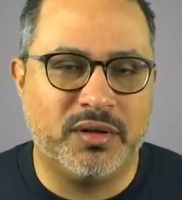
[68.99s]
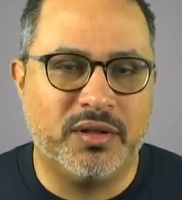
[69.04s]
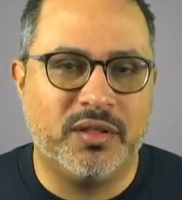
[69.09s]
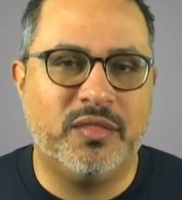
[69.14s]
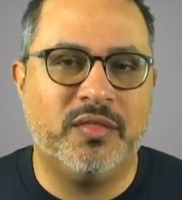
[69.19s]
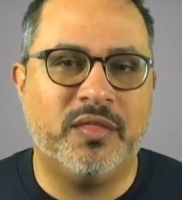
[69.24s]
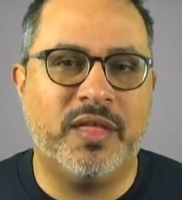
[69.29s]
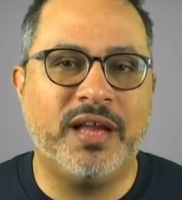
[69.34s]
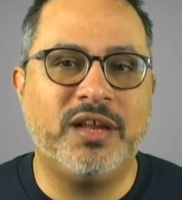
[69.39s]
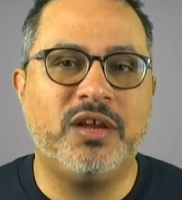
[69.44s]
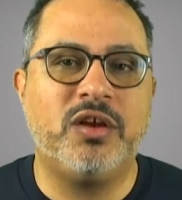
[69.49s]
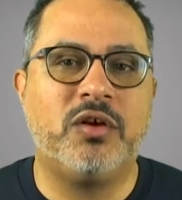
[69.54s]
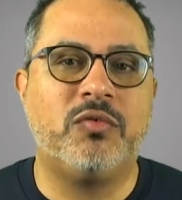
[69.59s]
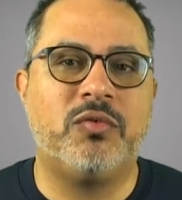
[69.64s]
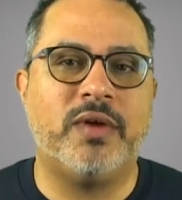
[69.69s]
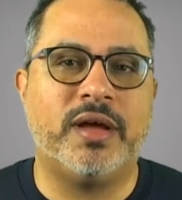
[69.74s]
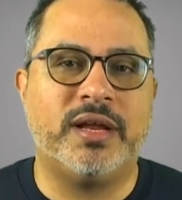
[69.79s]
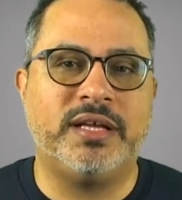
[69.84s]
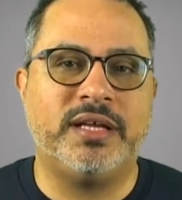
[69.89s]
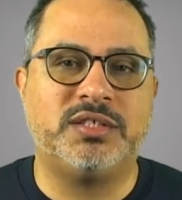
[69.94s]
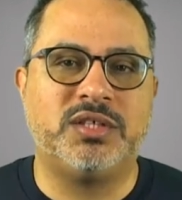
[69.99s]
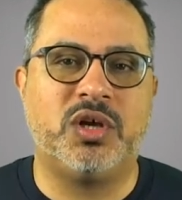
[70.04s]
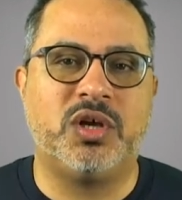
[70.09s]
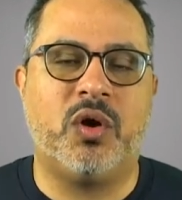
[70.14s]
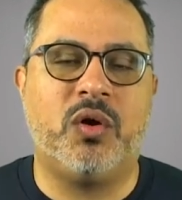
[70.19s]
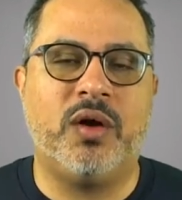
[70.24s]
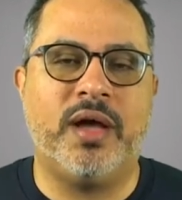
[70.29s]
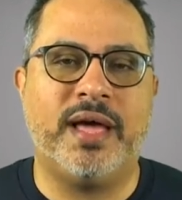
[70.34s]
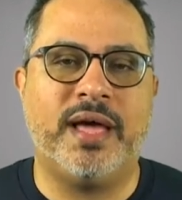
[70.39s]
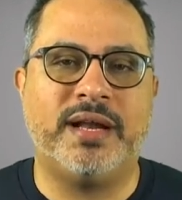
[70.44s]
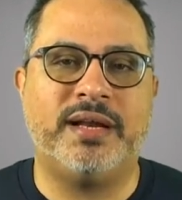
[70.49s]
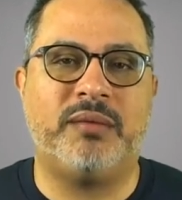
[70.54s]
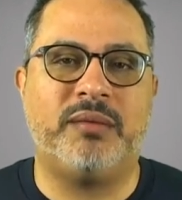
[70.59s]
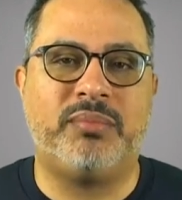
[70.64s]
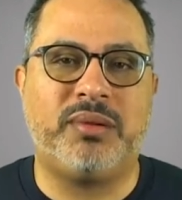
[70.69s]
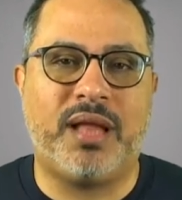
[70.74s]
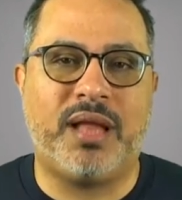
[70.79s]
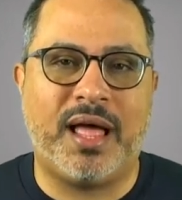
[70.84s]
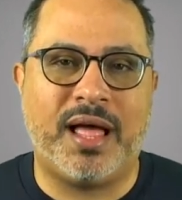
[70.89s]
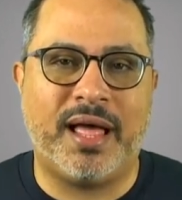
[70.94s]
then you're ready to go ahead and
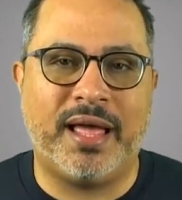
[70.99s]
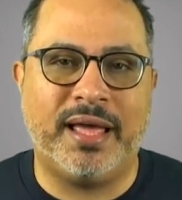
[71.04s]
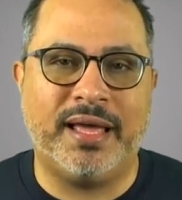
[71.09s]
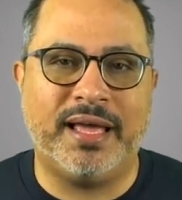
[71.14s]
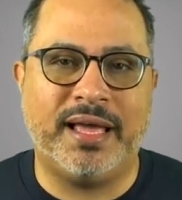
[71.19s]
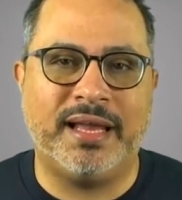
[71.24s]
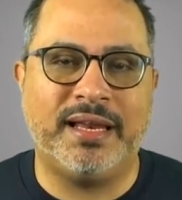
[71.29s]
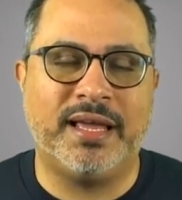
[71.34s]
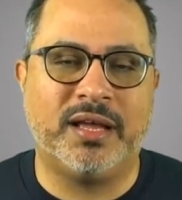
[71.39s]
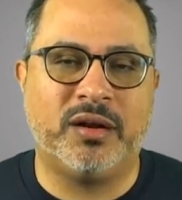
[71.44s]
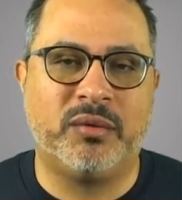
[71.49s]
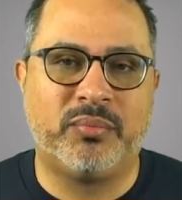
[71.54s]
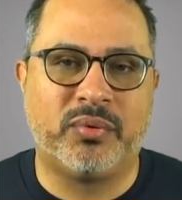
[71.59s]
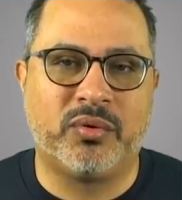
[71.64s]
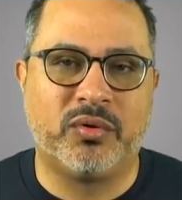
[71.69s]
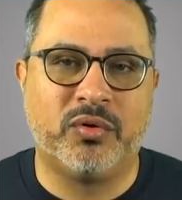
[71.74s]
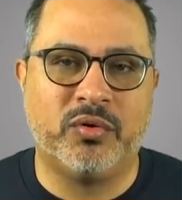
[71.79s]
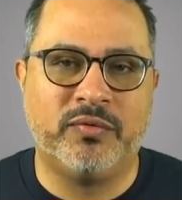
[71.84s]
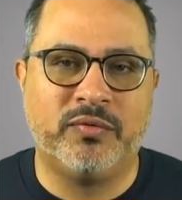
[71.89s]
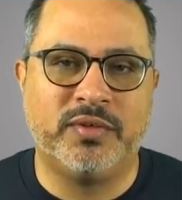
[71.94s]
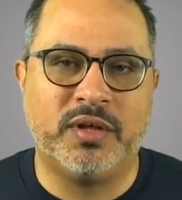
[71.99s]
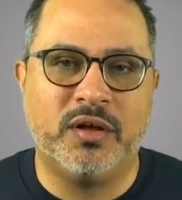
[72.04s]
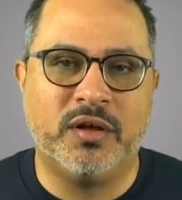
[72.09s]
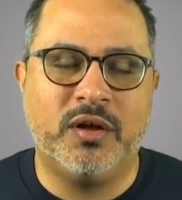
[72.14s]
apply and get approved